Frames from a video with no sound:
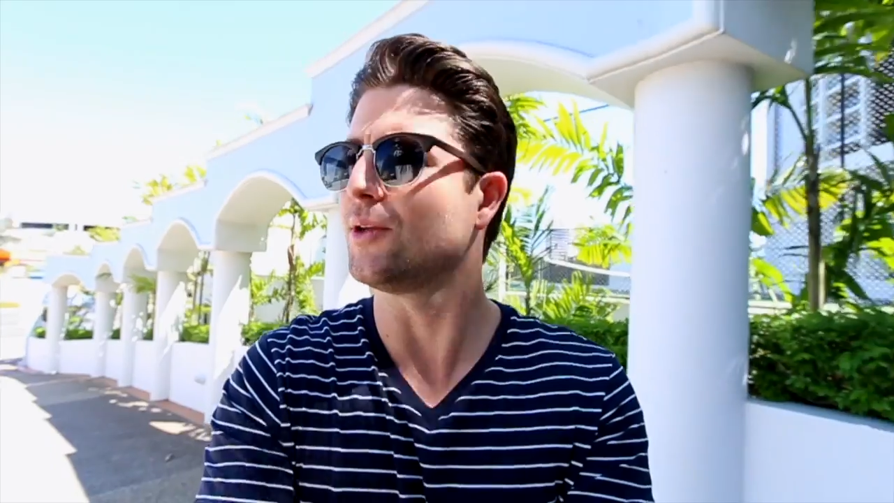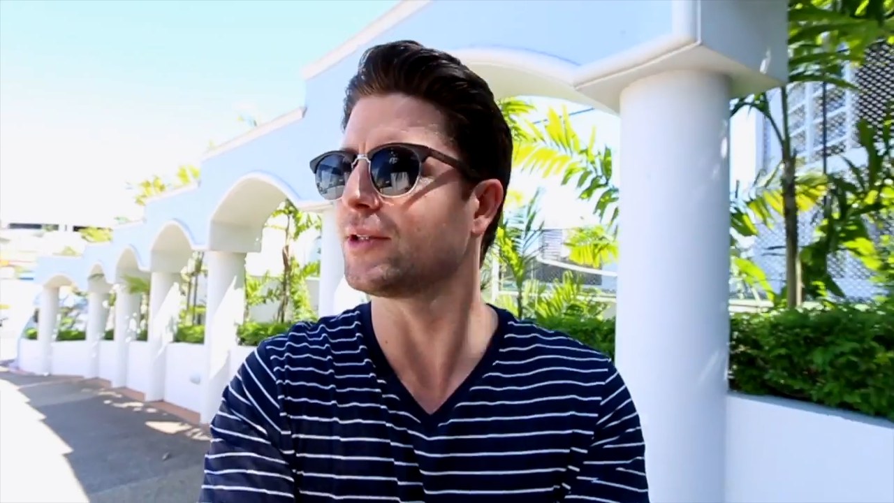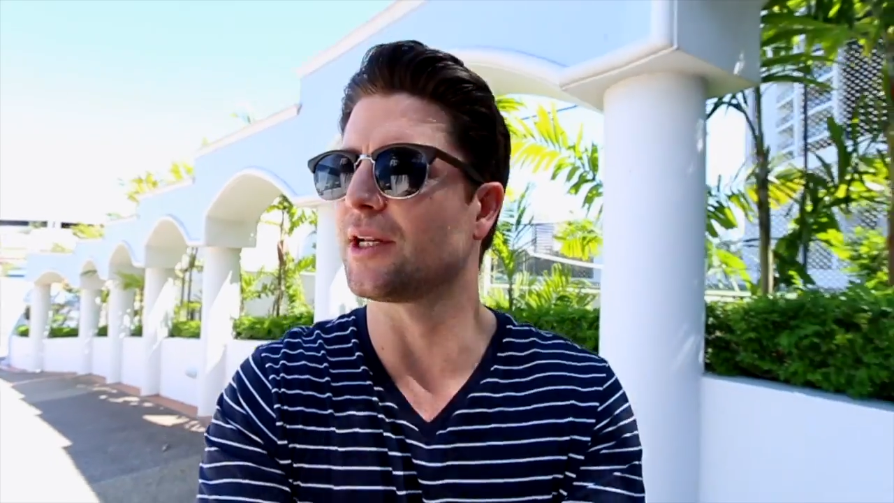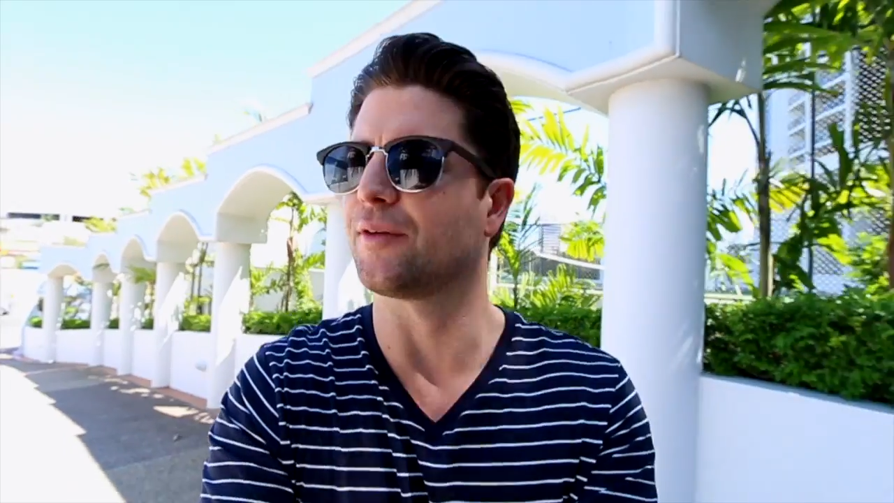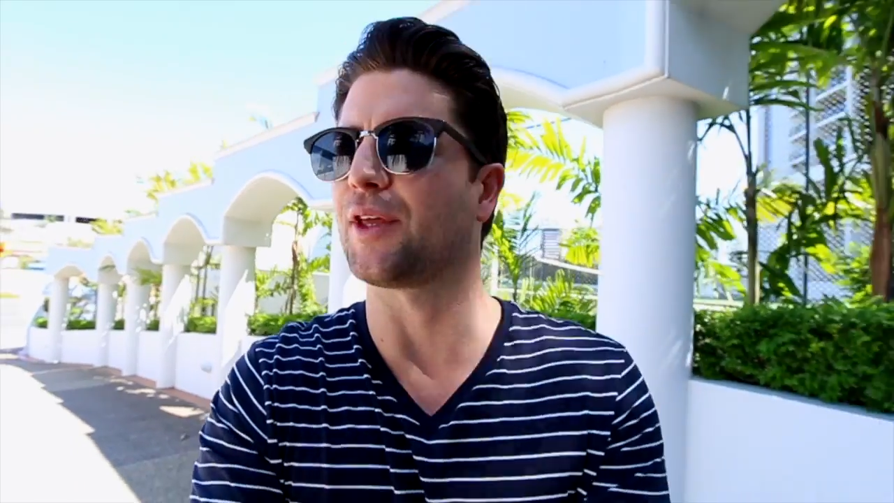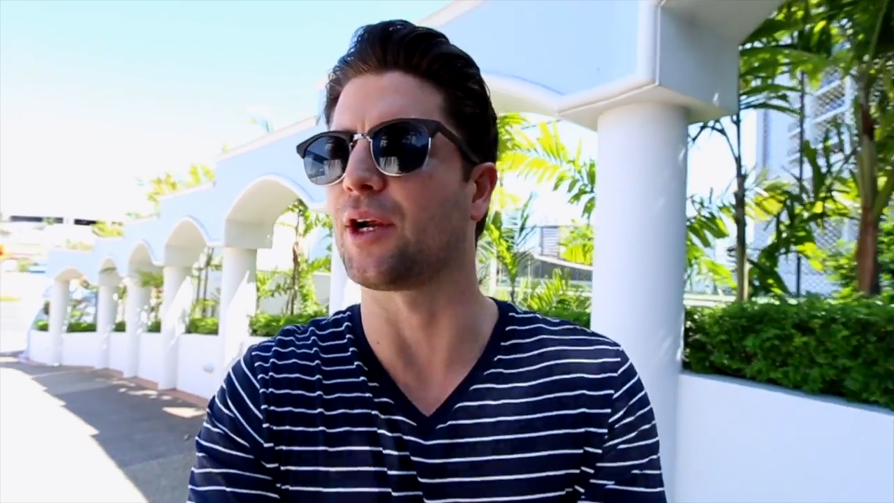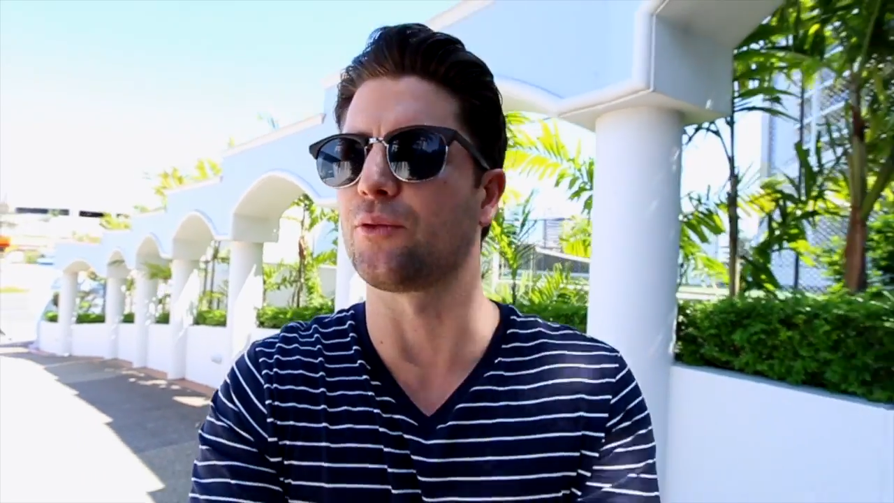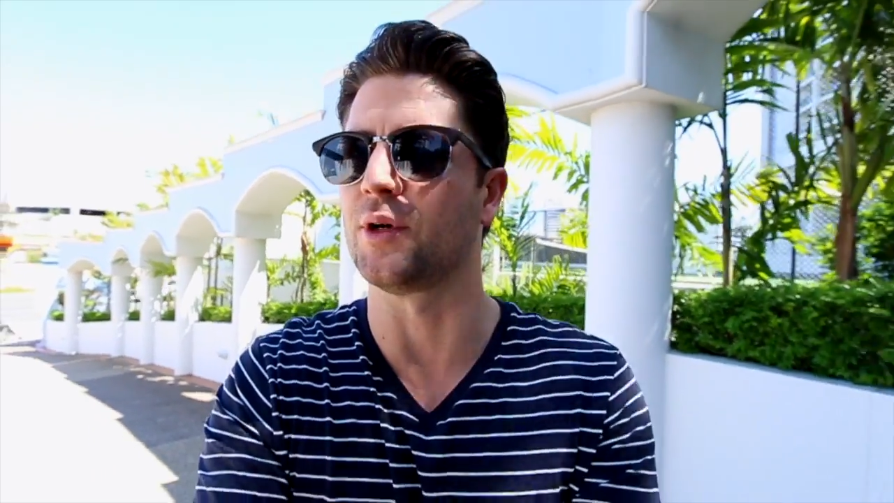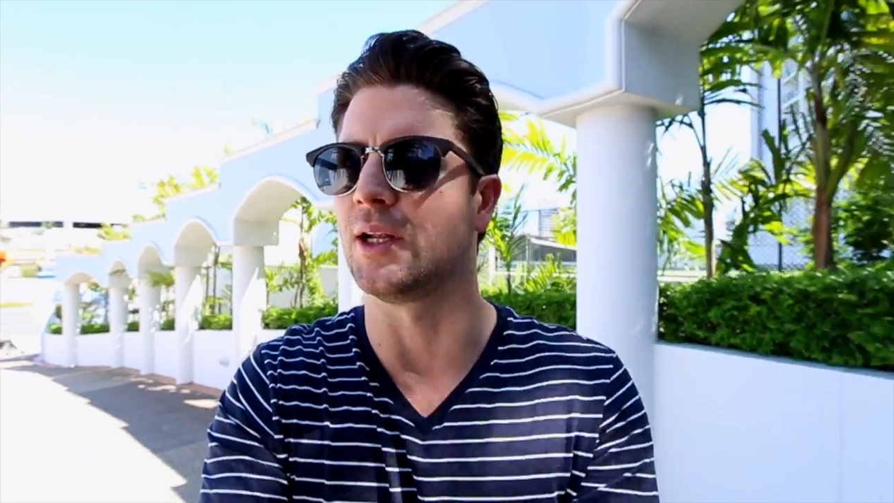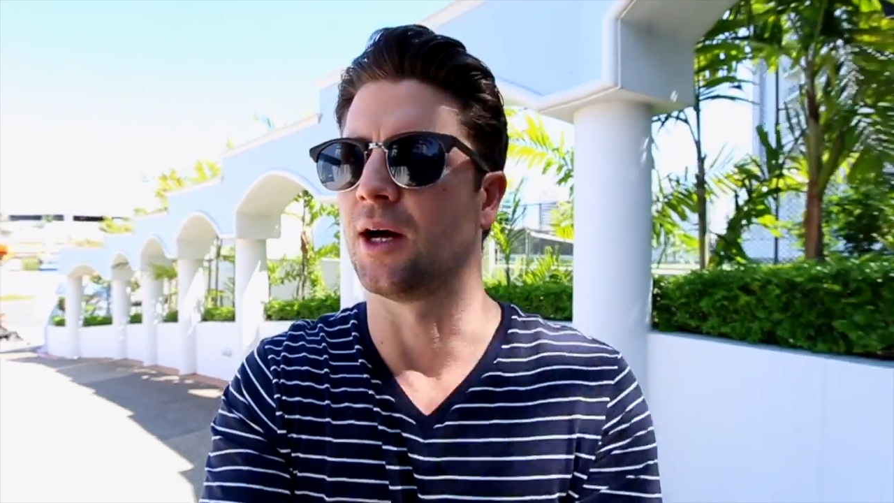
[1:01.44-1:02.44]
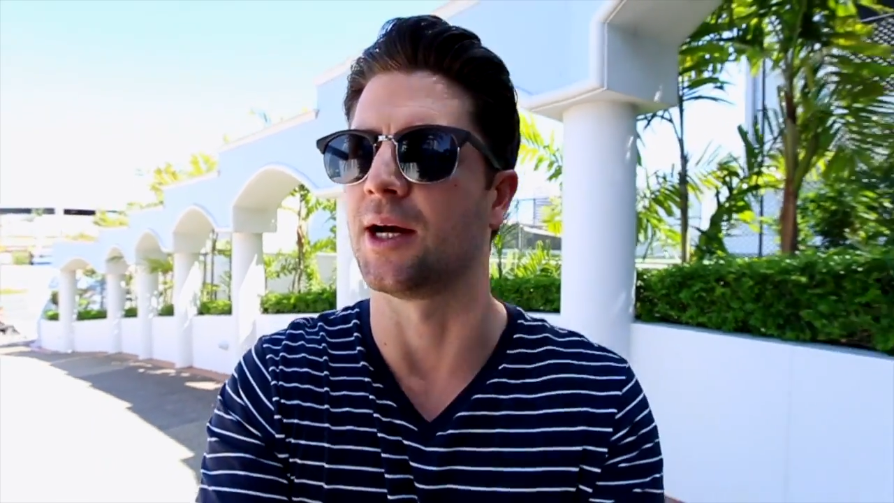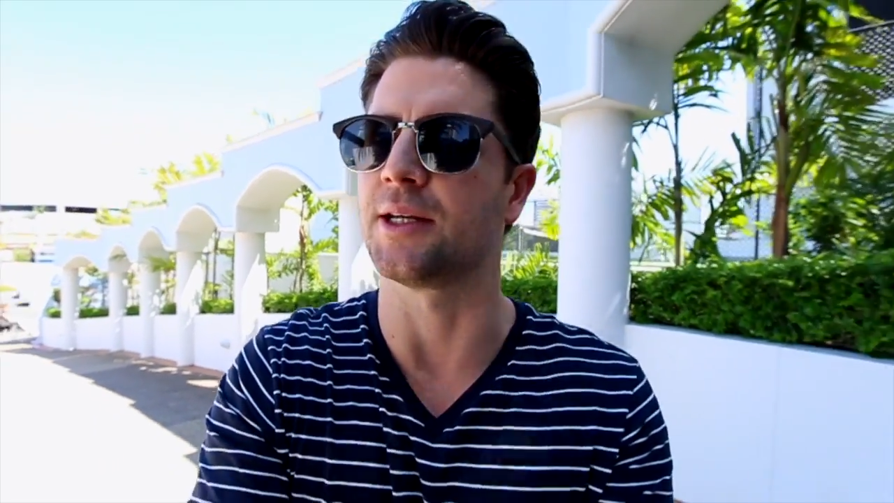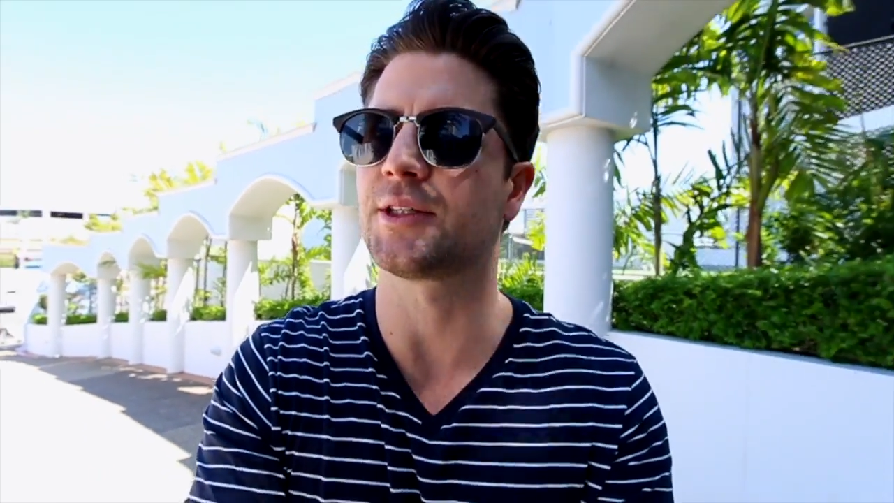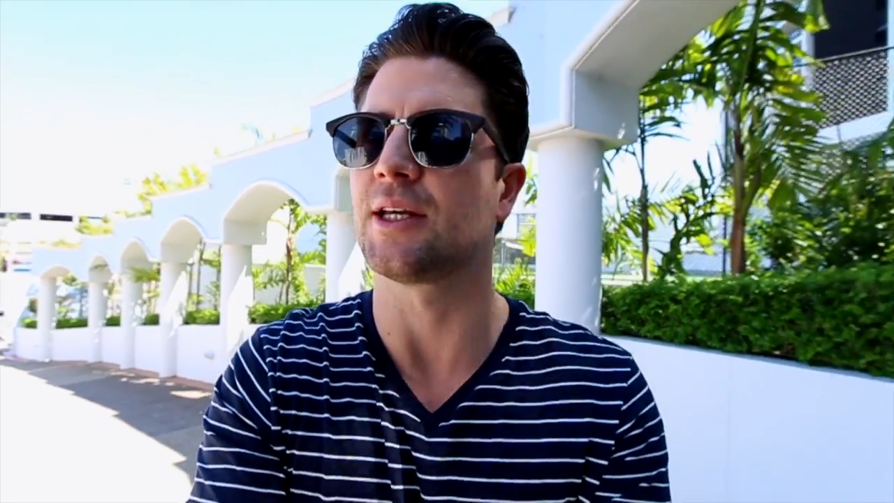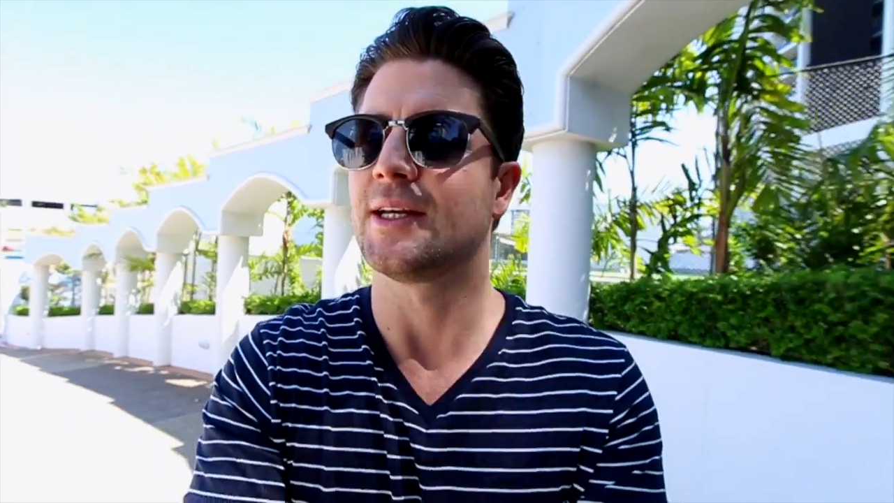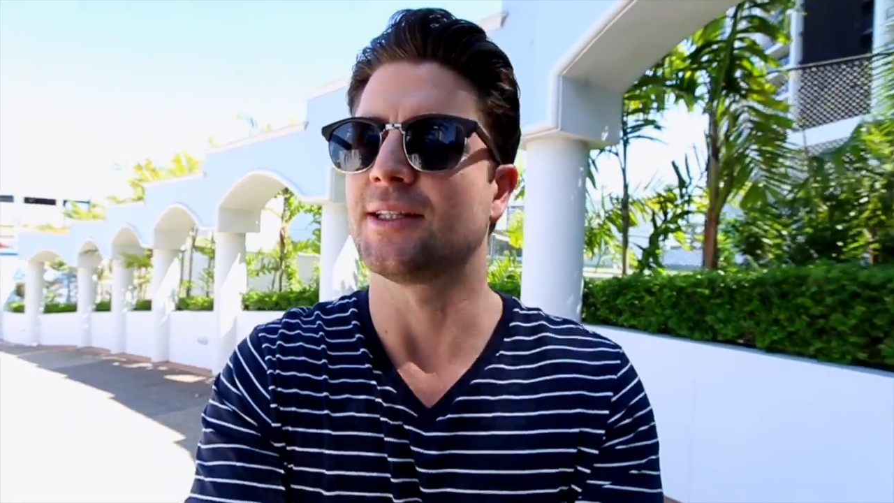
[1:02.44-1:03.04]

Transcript: all the stuff that I realized